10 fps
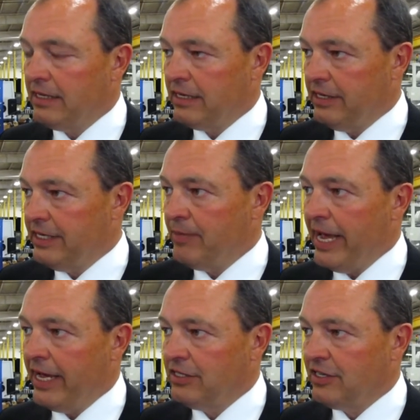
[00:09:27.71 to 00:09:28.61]
the
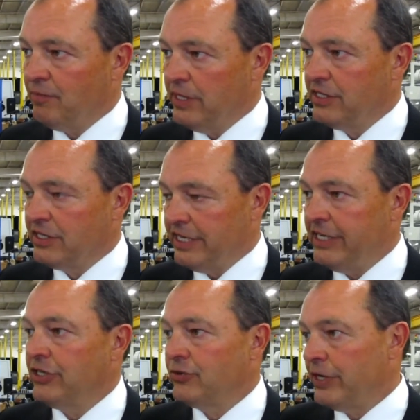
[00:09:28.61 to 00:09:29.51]
demands of business and
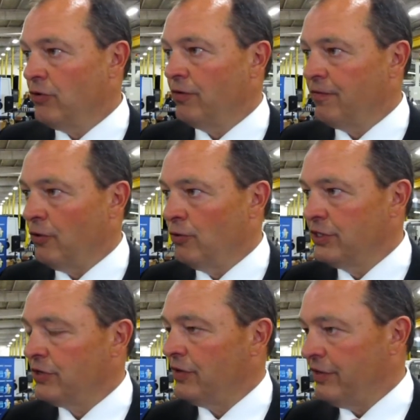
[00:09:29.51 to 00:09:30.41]
industry going forward
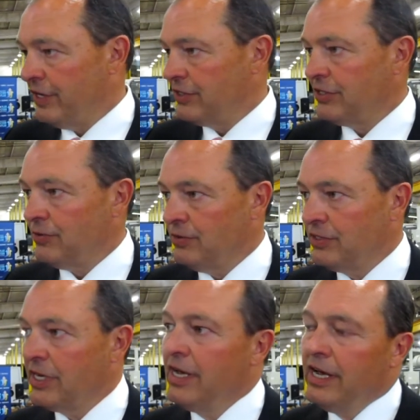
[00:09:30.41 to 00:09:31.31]
so that their
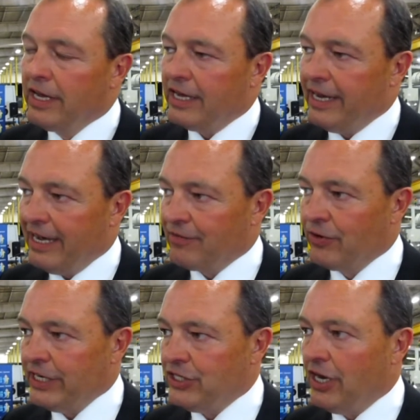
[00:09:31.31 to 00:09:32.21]
students can have
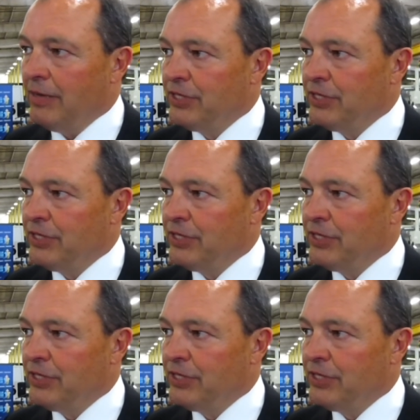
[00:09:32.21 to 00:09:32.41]
great jobs.